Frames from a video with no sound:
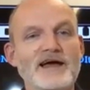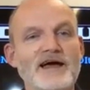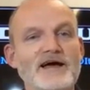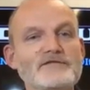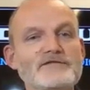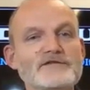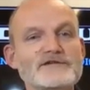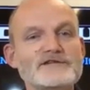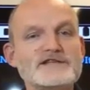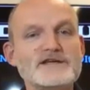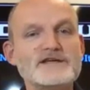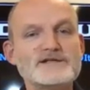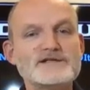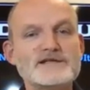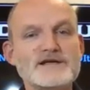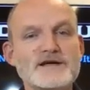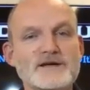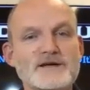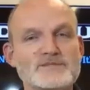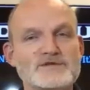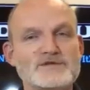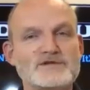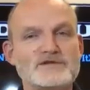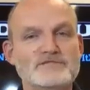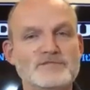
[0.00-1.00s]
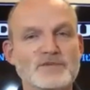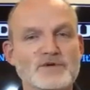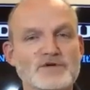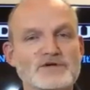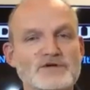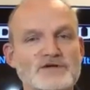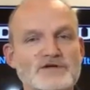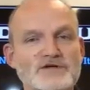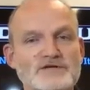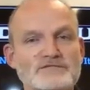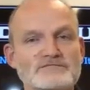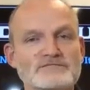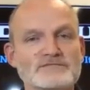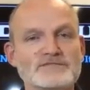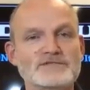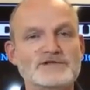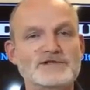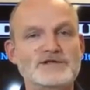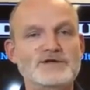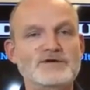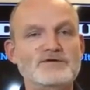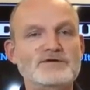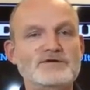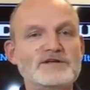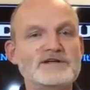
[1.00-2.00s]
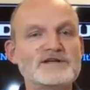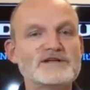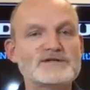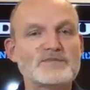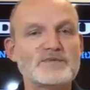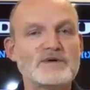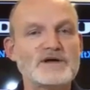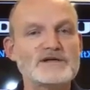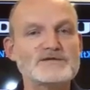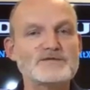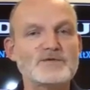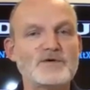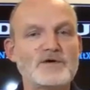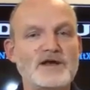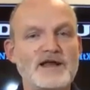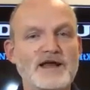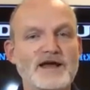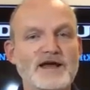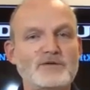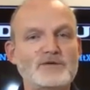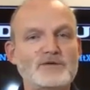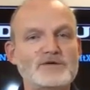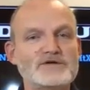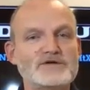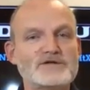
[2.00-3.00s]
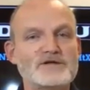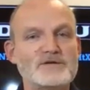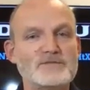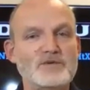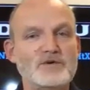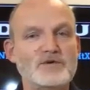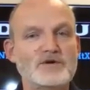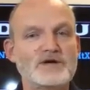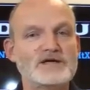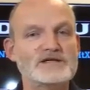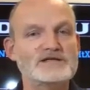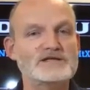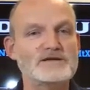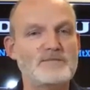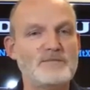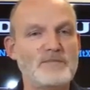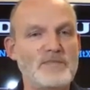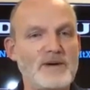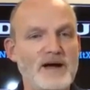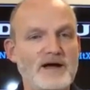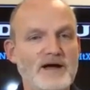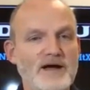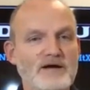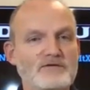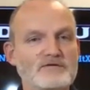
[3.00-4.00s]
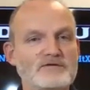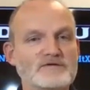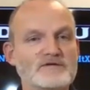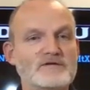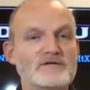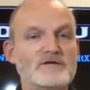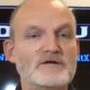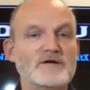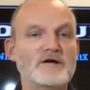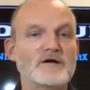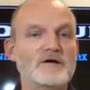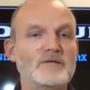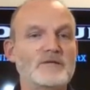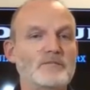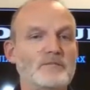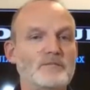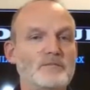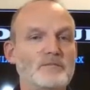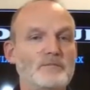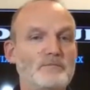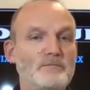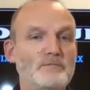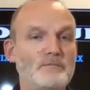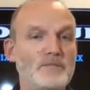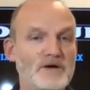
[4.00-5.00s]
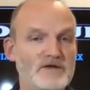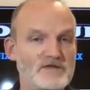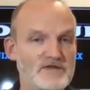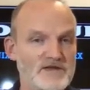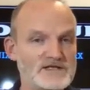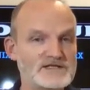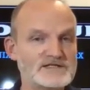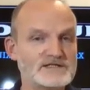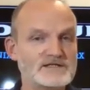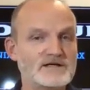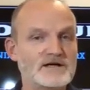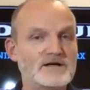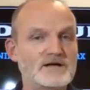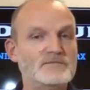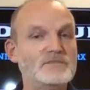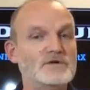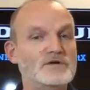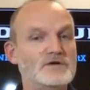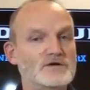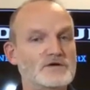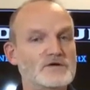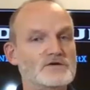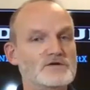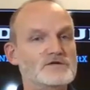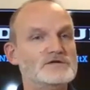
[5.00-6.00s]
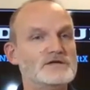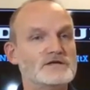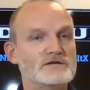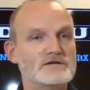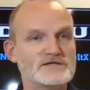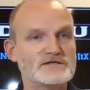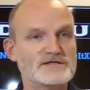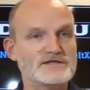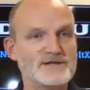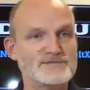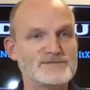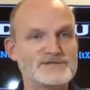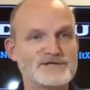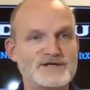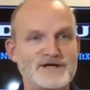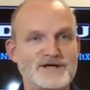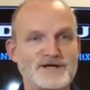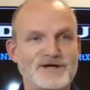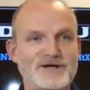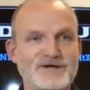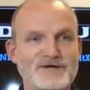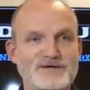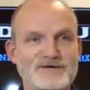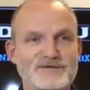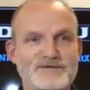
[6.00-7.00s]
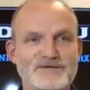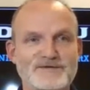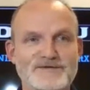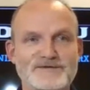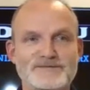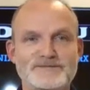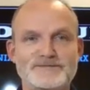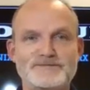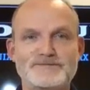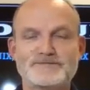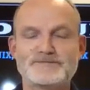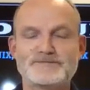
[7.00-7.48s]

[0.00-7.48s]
And for some types of book, you can express what language the book is about, but this time using the subject codes.